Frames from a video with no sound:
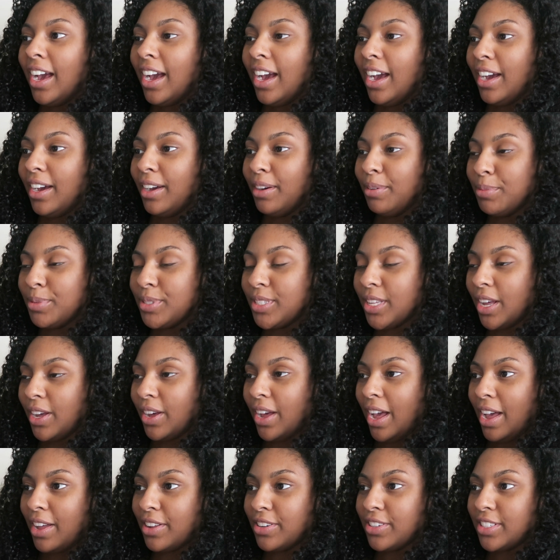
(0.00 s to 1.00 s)
So
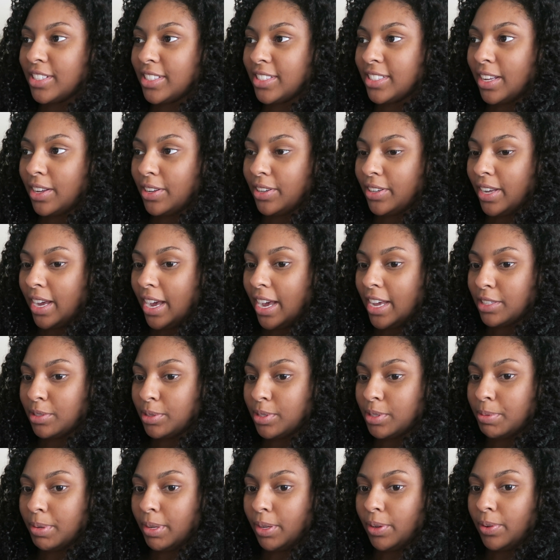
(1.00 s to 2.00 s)
I'll just tell you
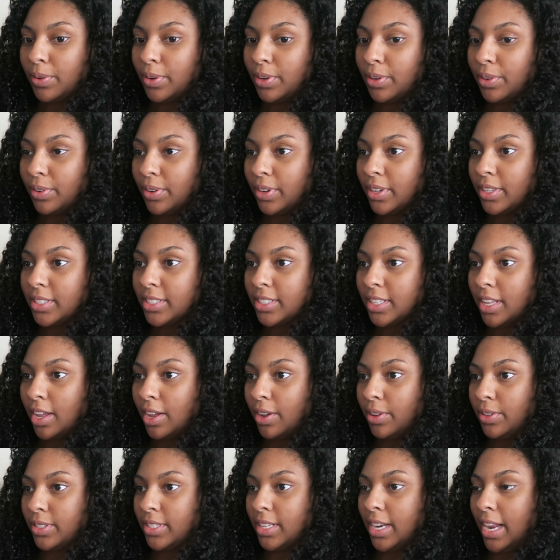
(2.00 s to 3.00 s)
guys what's been going on.
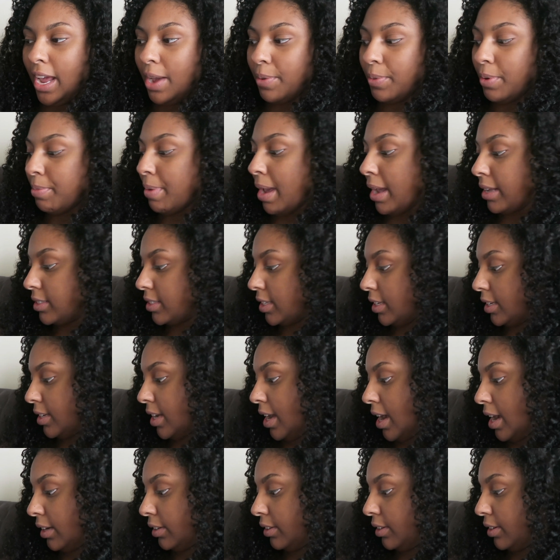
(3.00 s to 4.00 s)
So today I went back to the
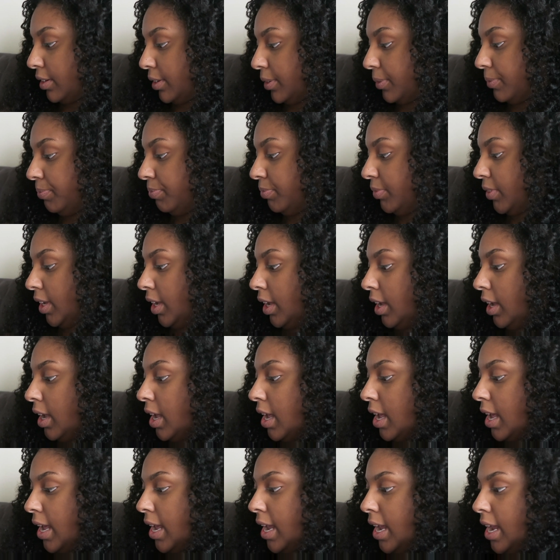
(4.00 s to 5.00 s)
doctor,
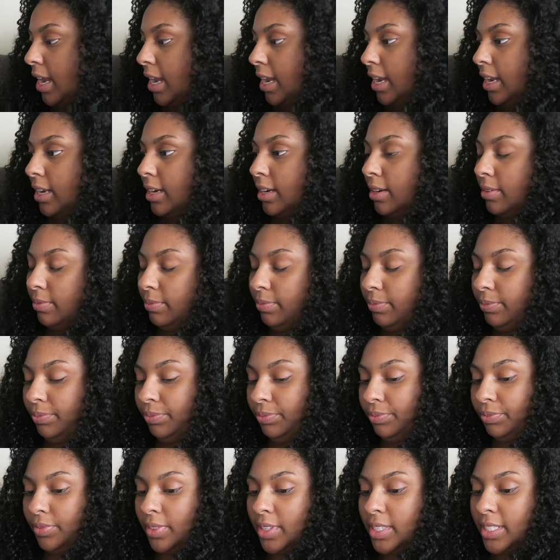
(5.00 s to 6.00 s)
and
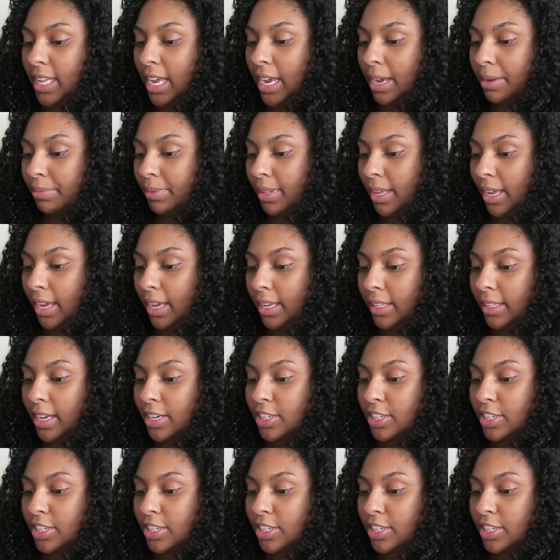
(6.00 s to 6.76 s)
same thing.